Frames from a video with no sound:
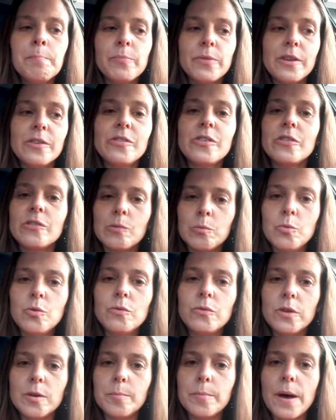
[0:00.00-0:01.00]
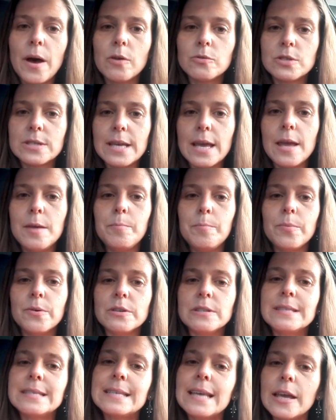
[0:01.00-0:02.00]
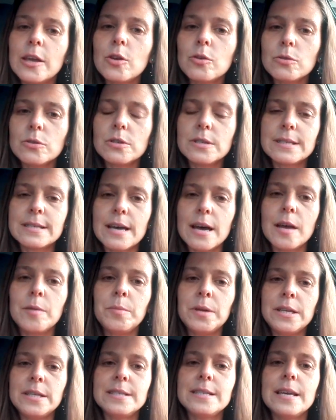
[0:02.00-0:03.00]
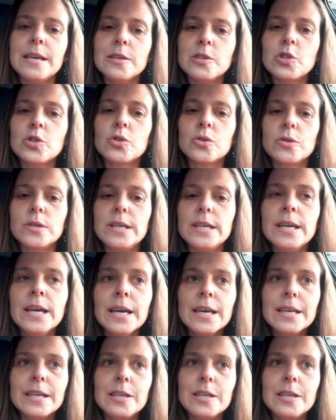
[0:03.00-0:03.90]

this is a movie about a particular time in his history.